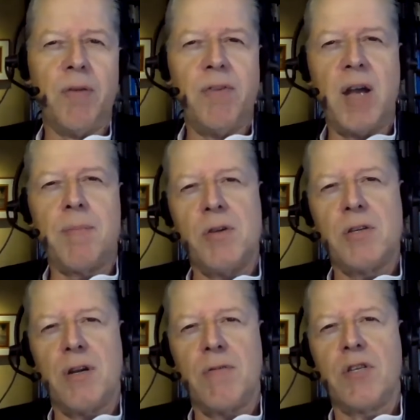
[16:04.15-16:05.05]
In fact,
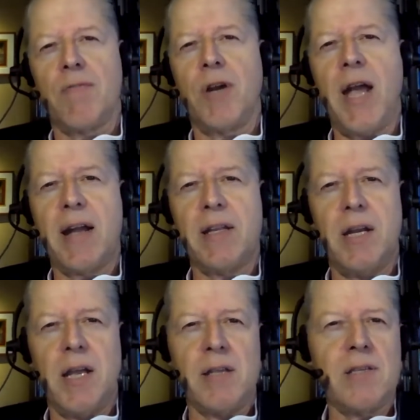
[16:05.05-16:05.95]
most countries have
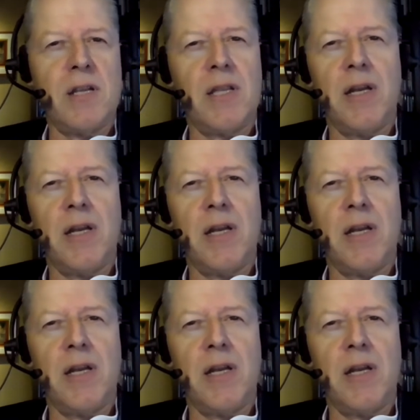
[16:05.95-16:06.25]
reacted against it.